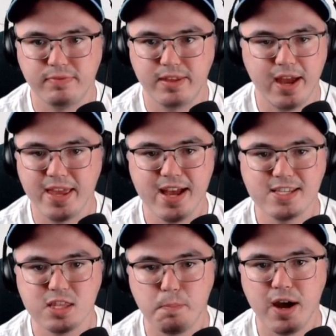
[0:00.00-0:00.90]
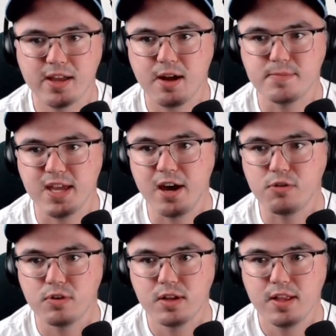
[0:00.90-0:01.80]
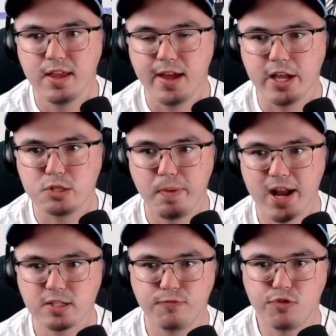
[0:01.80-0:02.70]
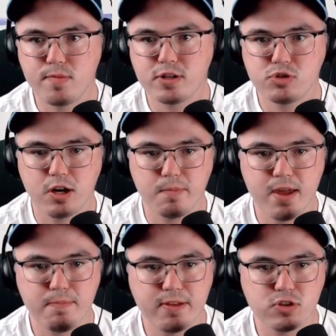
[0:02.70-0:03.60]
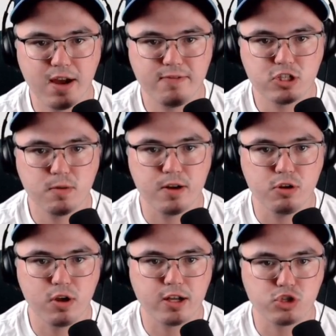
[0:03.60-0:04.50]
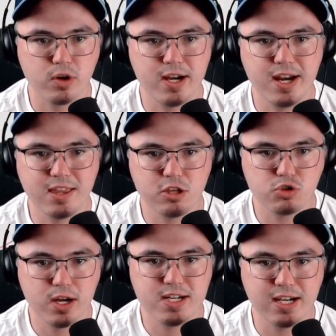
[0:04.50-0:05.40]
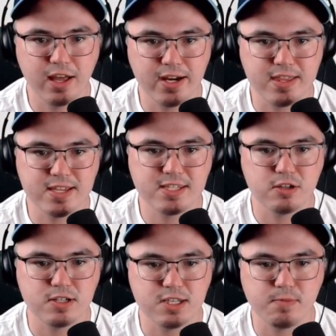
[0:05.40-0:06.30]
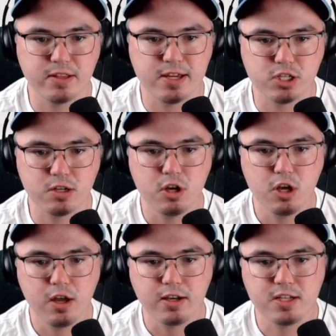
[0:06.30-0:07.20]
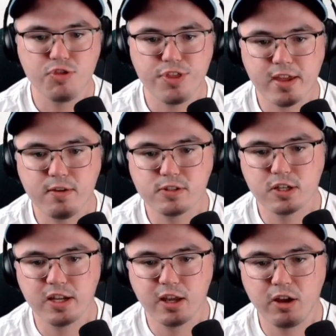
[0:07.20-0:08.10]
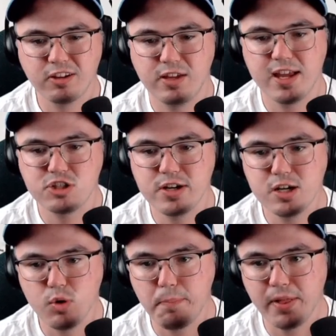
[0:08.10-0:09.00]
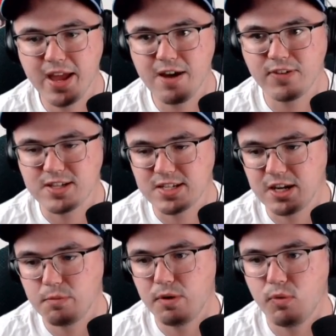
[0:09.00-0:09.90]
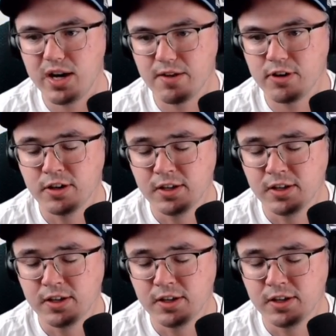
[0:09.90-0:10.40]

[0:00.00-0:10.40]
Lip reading: I guess the puck comes out, and it's back to former Toronto Maple Leaf Travis Dermott, who got traded at the trade deadline in this series simulation. Didn't think he was going to get traded to a playoff contender, but whatever.